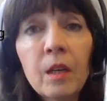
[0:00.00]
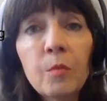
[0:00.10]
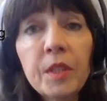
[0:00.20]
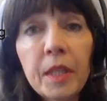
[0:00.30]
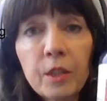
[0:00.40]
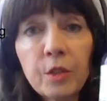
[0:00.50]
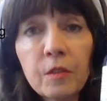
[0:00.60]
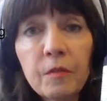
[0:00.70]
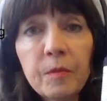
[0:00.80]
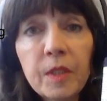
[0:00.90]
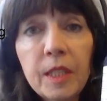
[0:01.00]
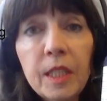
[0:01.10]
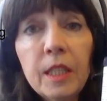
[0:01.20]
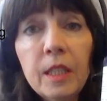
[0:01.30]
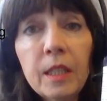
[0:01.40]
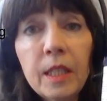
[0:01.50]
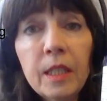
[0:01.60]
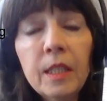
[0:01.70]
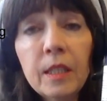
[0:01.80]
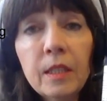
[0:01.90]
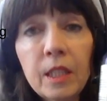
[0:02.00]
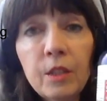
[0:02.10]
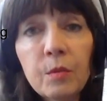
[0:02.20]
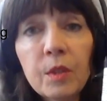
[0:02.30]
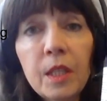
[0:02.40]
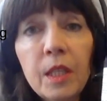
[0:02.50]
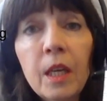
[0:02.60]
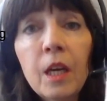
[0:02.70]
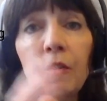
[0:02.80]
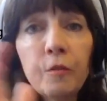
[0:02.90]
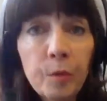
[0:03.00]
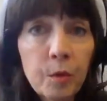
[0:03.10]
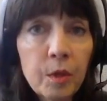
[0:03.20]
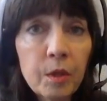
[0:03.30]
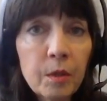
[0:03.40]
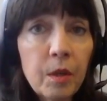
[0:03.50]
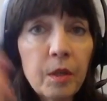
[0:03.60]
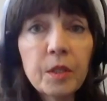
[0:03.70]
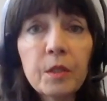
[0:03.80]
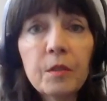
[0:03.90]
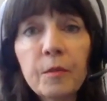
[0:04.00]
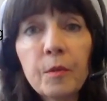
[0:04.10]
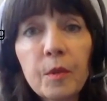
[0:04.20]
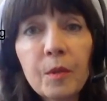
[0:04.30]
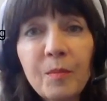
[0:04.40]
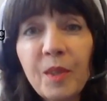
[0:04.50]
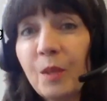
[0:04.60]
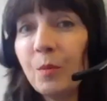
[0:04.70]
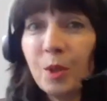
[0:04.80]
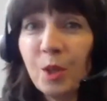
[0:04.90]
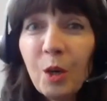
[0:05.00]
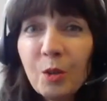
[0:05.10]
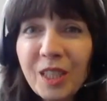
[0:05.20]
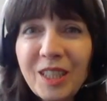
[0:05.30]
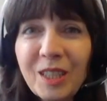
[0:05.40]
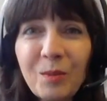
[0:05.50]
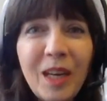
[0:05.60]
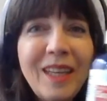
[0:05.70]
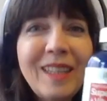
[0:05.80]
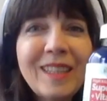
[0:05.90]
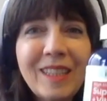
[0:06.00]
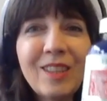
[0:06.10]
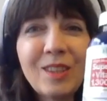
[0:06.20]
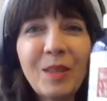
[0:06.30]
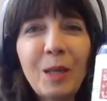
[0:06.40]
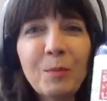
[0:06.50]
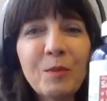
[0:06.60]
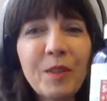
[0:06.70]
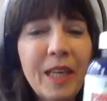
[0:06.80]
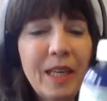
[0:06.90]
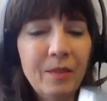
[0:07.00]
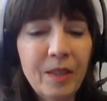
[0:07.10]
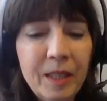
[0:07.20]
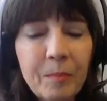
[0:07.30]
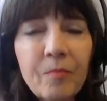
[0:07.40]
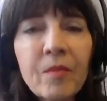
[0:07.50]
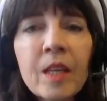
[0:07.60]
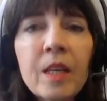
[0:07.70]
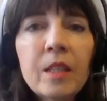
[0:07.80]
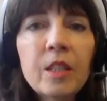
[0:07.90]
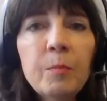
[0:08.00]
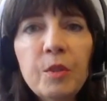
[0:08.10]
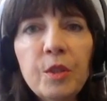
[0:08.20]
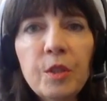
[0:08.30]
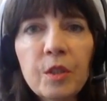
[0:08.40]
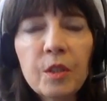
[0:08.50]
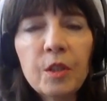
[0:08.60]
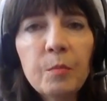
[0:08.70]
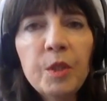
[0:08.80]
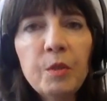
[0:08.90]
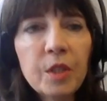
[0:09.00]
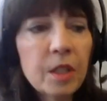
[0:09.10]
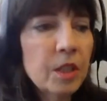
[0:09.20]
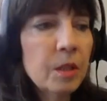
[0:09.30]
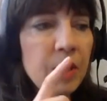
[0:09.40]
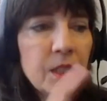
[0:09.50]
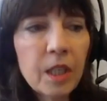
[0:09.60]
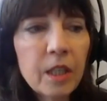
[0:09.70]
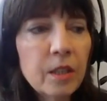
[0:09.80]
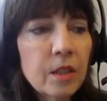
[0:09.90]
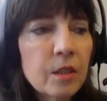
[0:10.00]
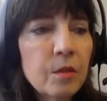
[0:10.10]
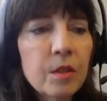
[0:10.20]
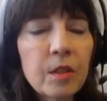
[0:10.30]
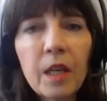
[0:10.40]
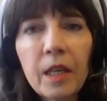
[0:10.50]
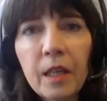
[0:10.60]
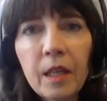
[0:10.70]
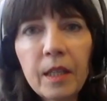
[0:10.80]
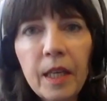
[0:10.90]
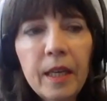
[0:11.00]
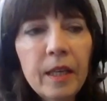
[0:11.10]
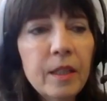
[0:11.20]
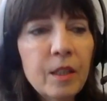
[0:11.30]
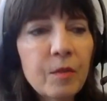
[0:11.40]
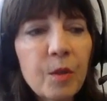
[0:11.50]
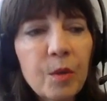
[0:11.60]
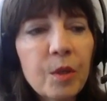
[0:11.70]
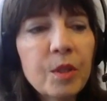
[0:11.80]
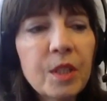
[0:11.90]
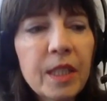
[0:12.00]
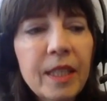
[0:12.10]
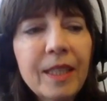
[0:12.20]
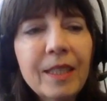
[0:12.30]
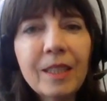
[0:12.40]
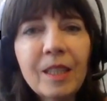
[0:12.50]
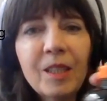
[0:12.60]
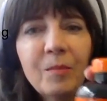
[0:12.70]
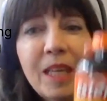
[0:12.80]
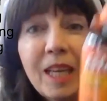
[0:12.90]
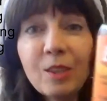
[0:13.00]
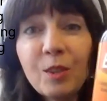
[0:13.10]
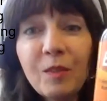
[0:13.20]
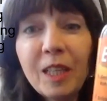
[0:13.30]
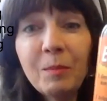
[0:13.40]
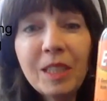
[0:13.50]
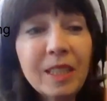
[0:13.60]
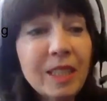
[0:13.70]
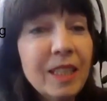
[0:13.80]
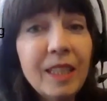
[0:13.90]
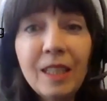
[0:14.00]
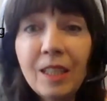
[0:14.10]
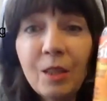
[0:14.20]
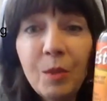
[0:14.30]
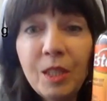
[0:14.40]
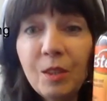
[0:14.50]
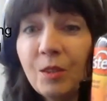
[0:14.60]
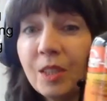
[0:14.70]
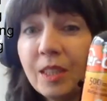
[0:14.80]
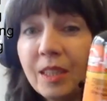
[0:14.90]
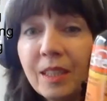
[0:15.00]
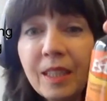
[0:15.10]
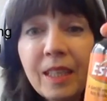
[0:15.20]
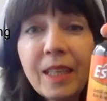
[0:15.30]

with extra D in it, D3 for also for, we're in cold season, right? This also helps for that, right? To boost your immune system besides glutathione and of course some extra vitamin C. We use the